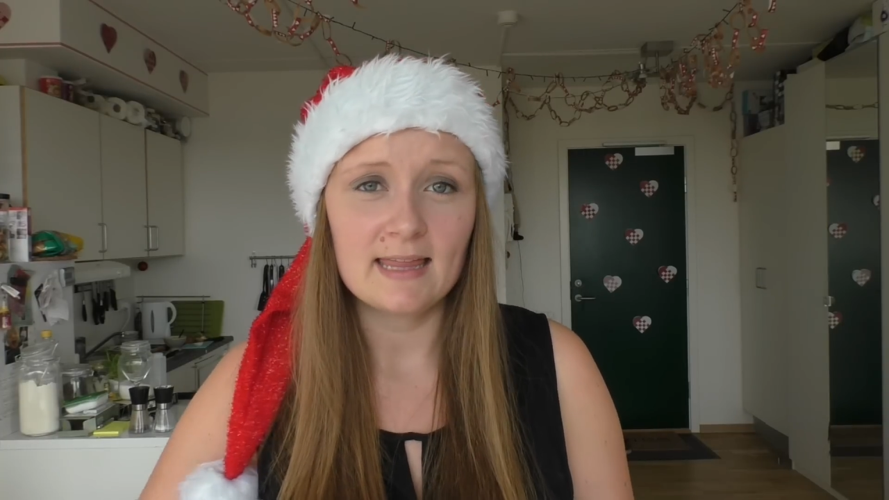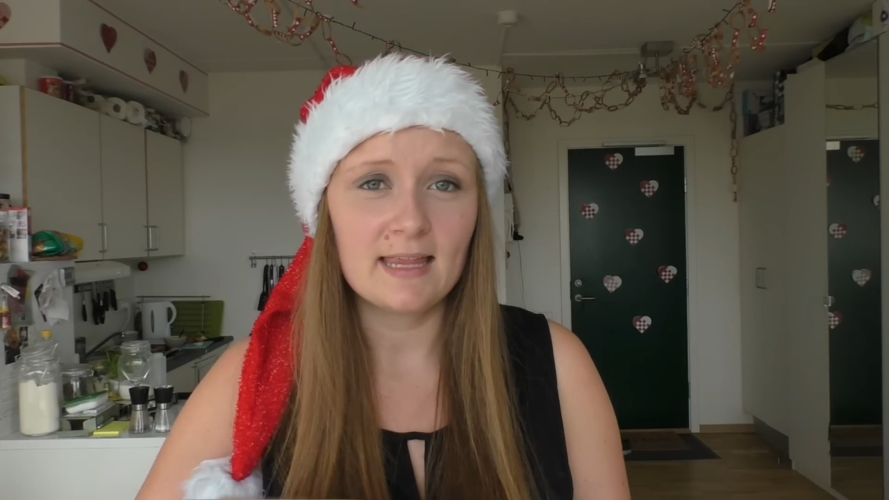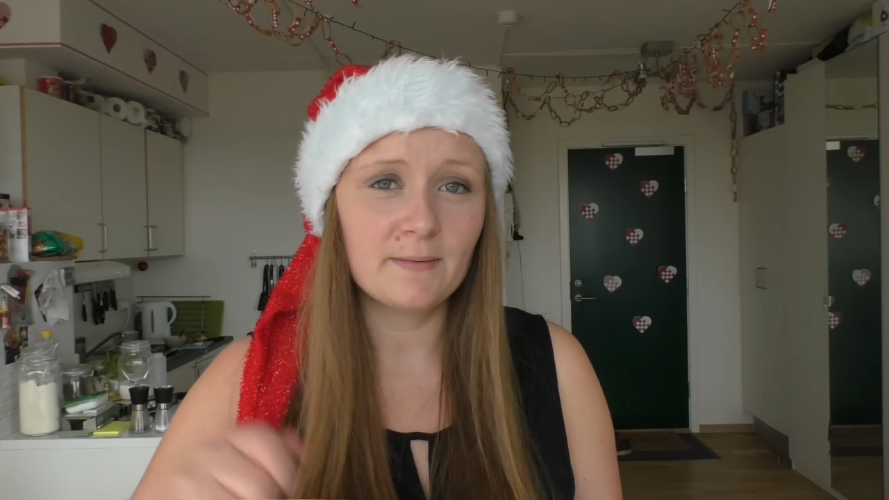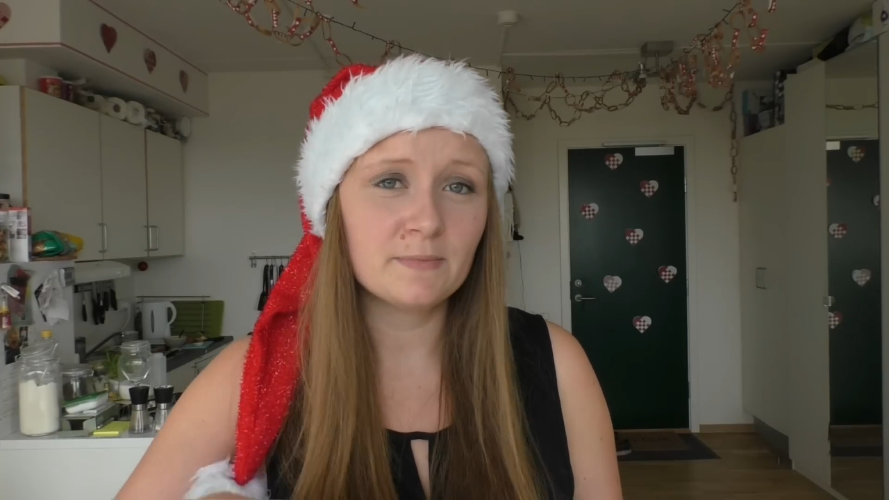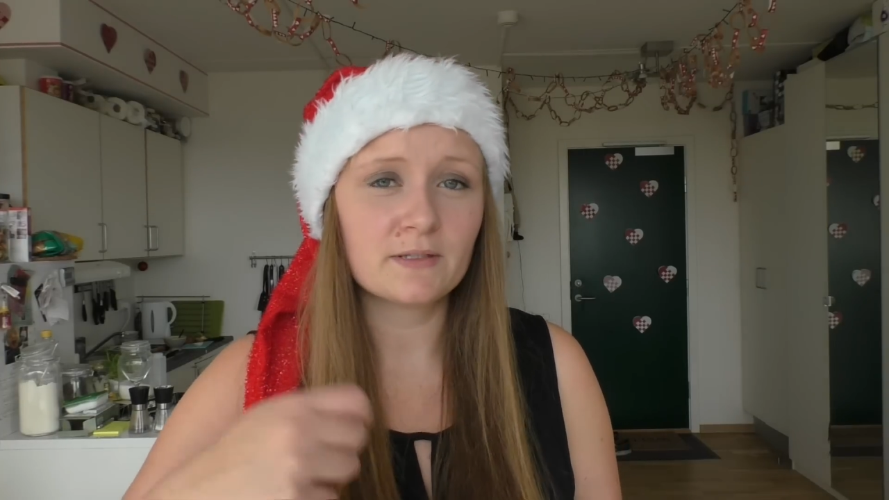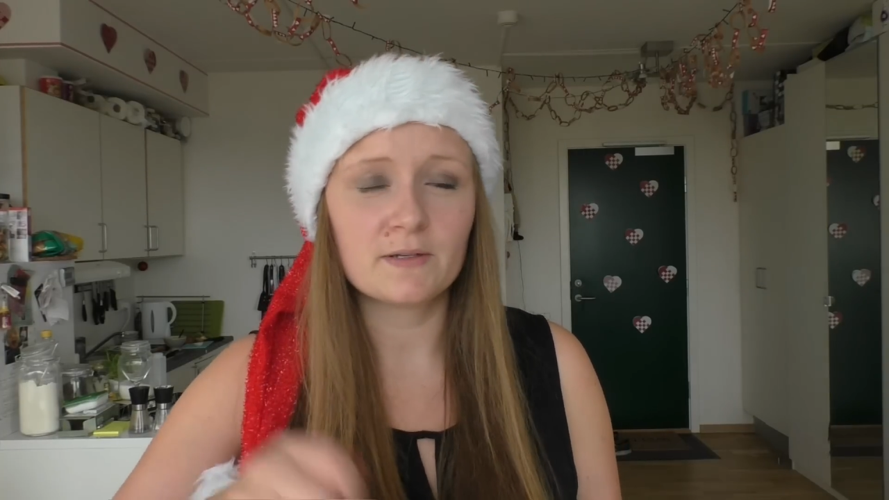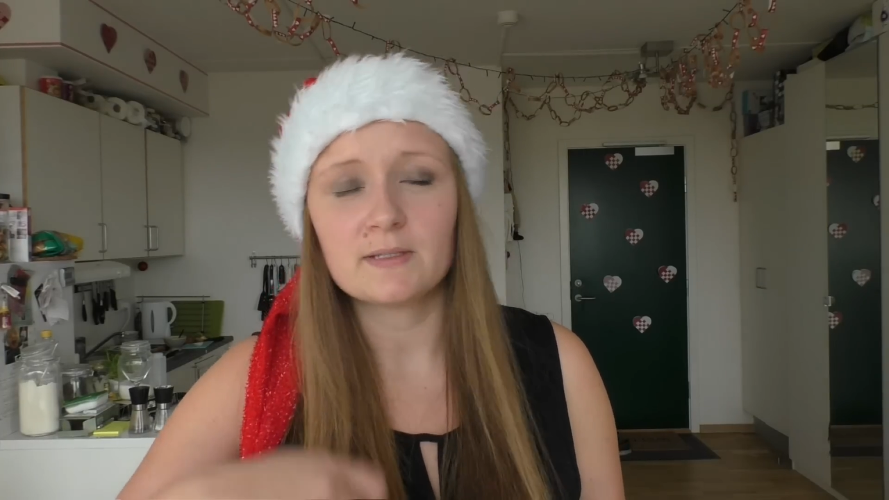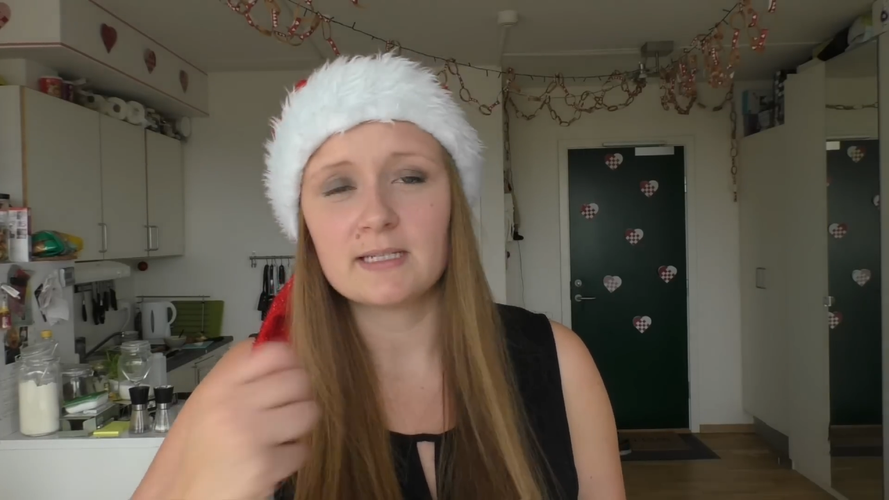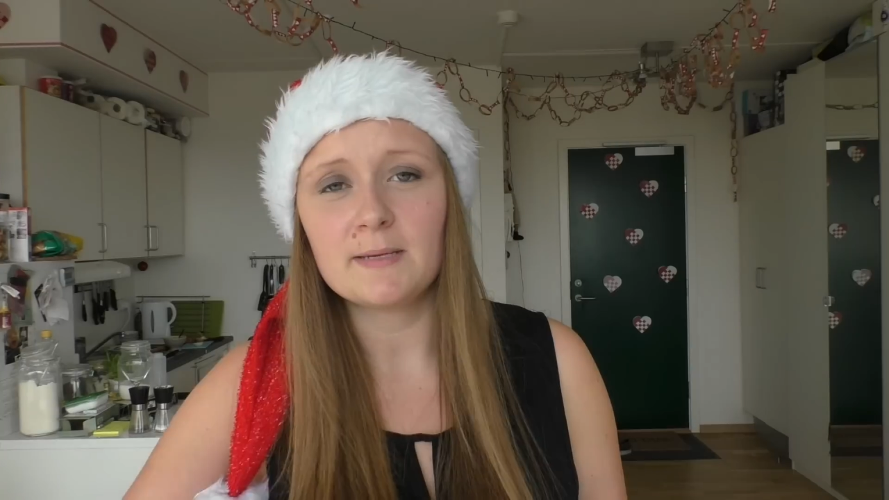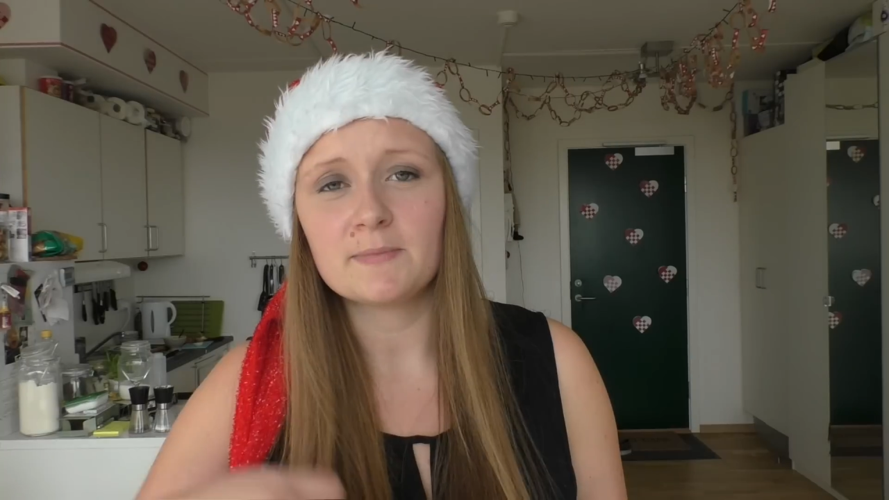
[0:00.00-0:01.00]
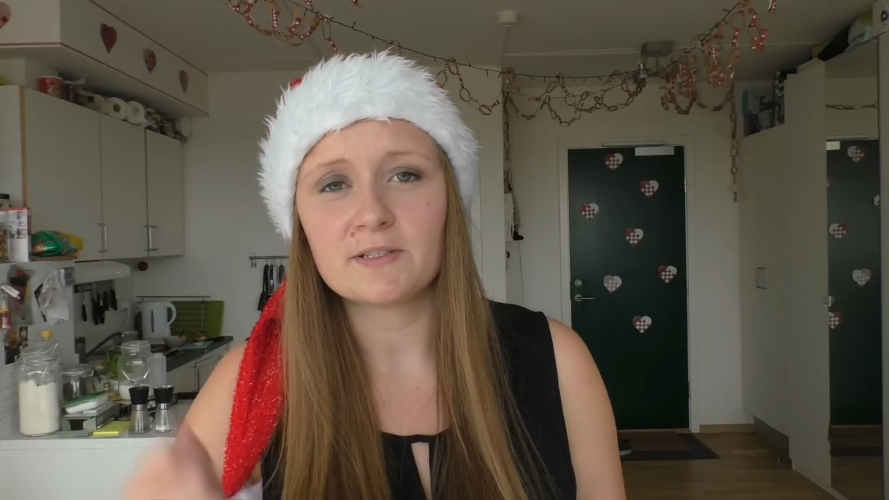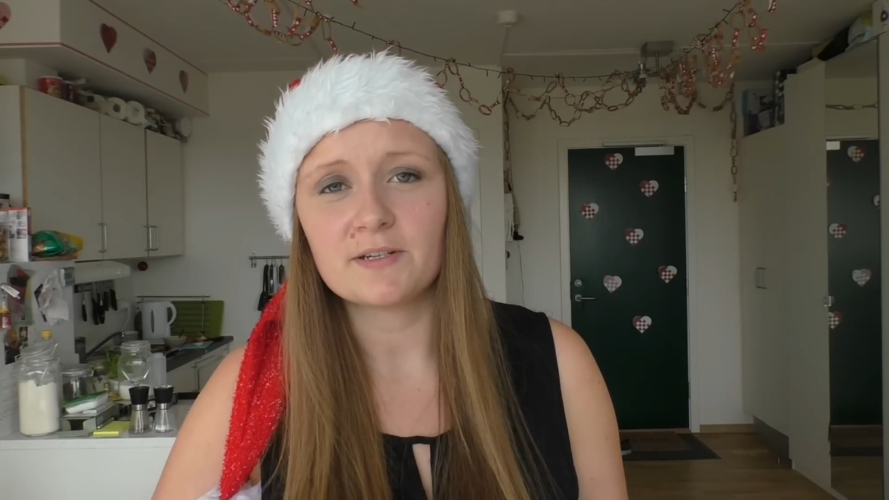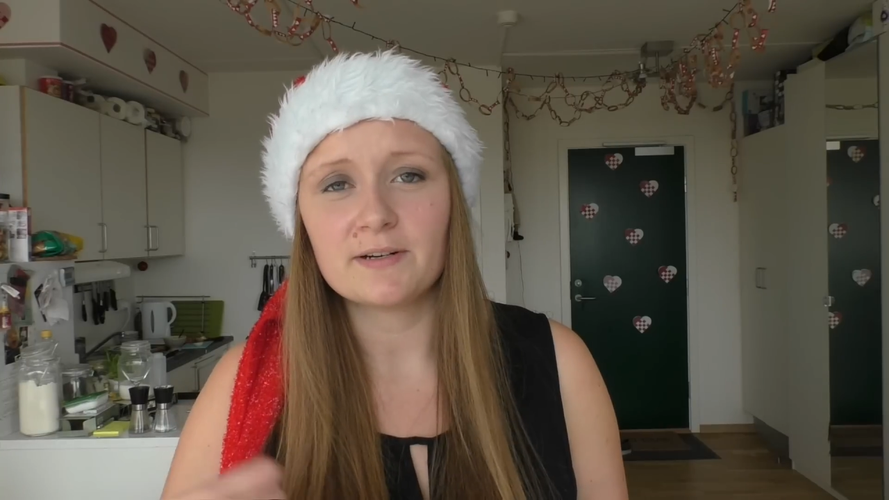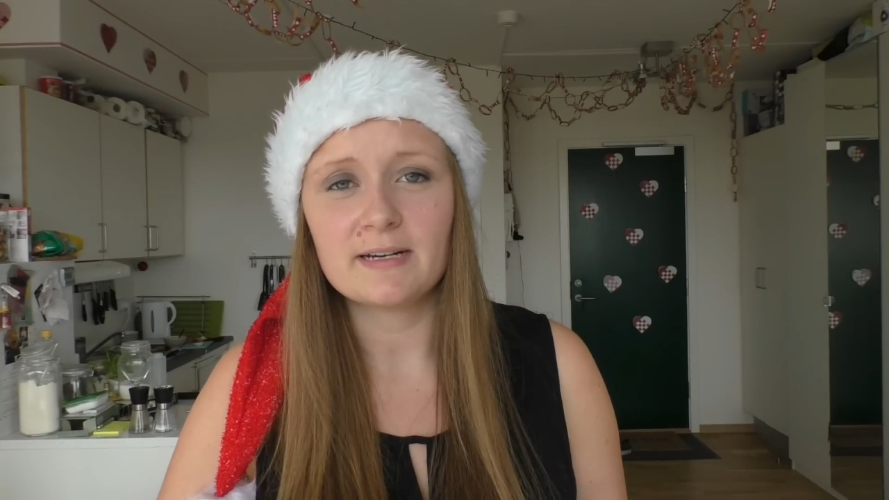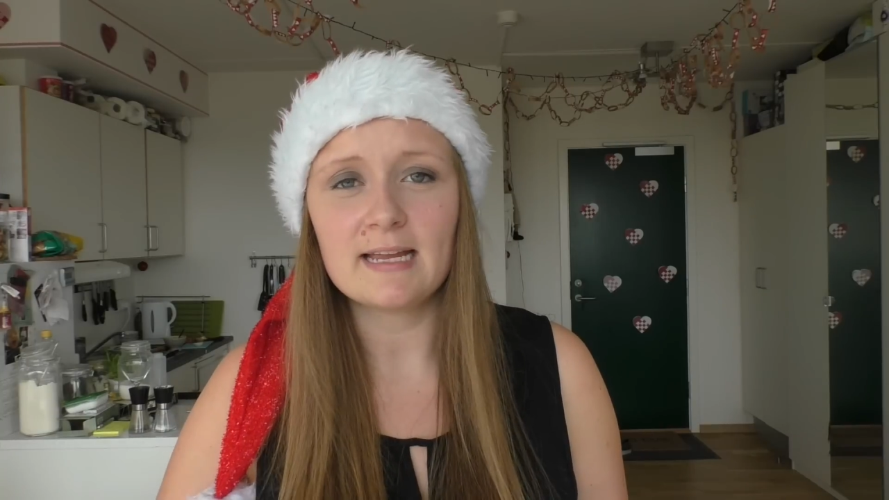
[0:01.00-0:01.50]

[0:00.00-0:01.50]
Then I'm just going to keep stirring